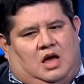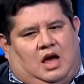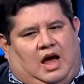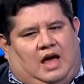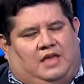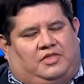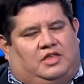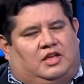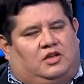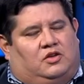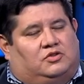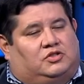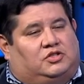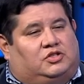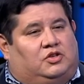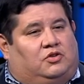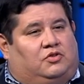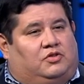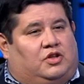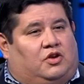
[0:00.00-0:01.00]
I think you're
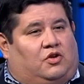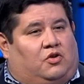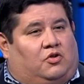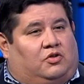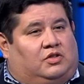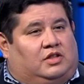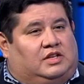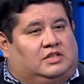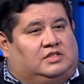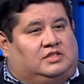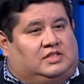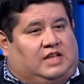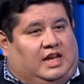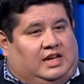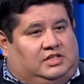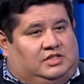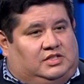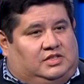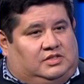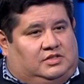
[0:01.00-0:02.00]
still in the early
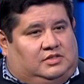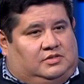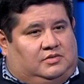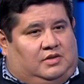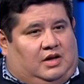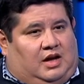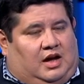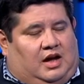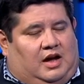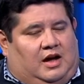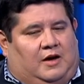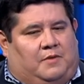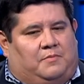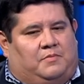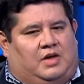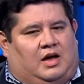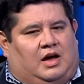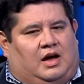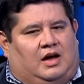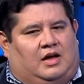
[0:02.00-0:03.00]
stages.
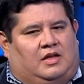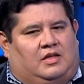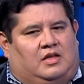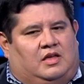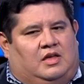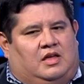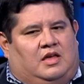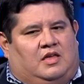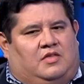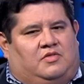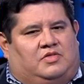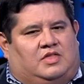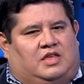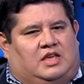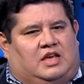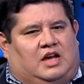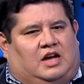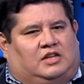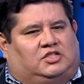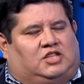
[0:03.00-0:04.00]

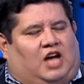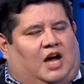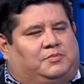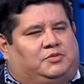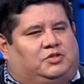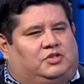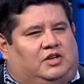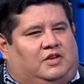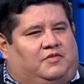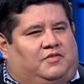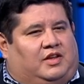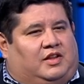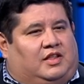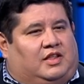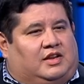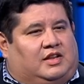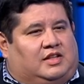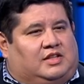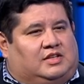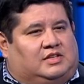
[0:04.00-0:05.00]
The adoption of a
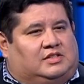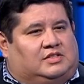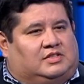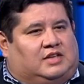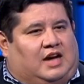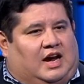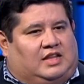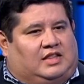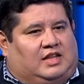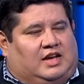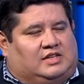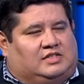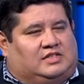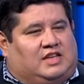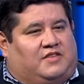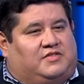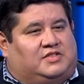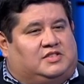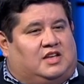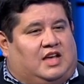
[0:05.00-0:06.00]
lot of these guidelines
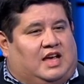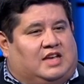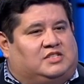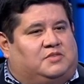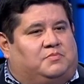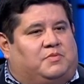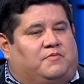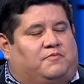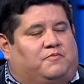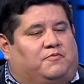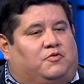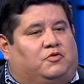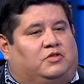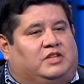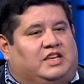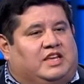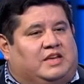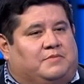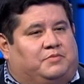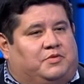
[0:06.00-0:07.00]
hasn't been
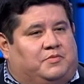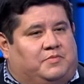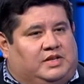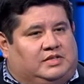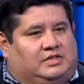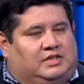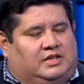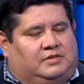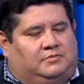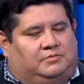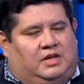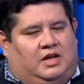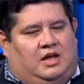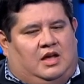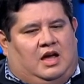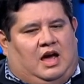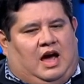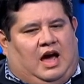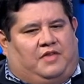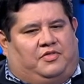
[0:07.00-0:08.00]
fully implemented.
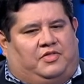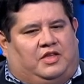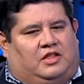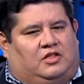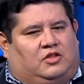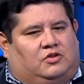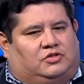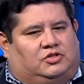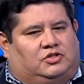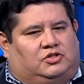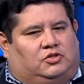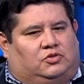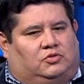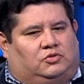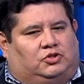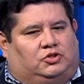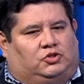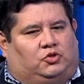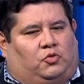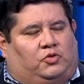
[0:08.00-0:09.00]
I think there's still
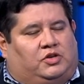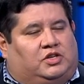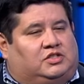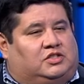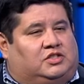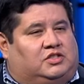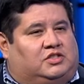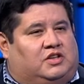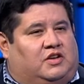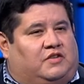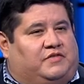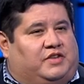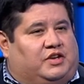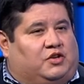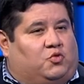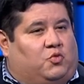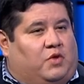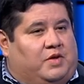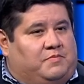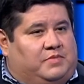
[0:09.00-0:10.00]
shortages of
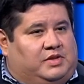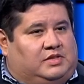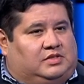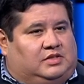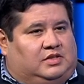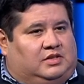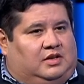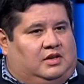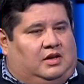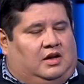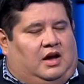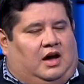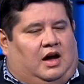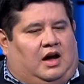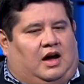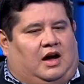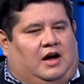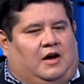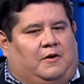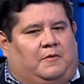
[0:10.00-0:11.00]
equipment
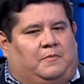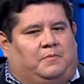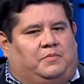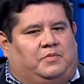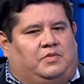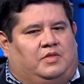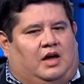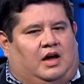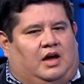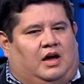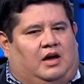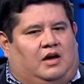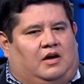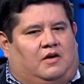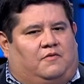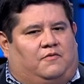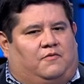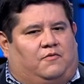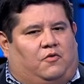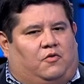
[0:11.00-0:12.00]

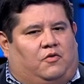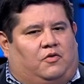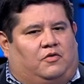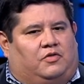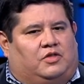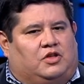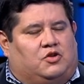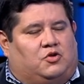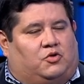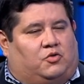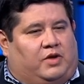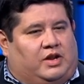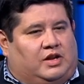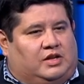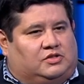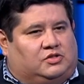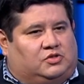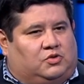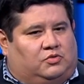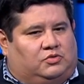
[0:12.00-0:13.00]
for the
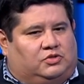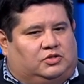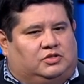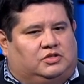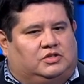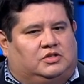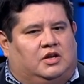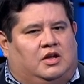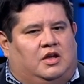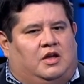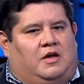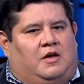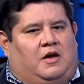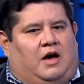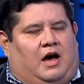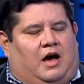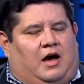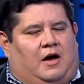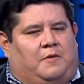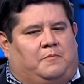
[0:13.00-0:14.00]
Ukrainian soldiers,
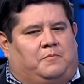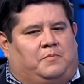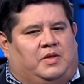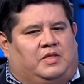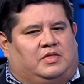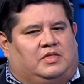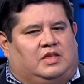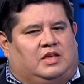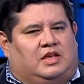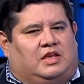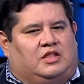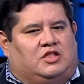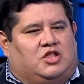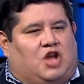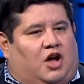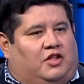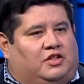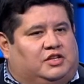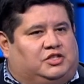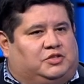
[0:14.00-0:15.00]
but the
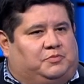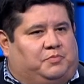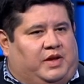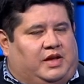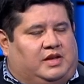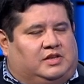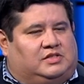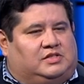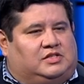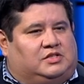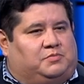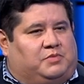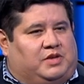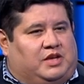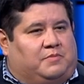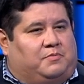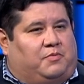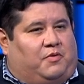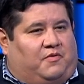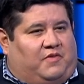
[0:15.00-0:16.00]
knowledge base is
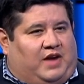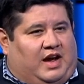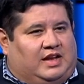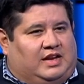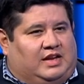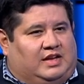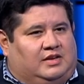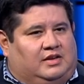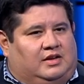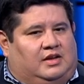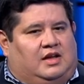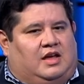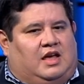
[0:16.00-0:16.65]
being provided.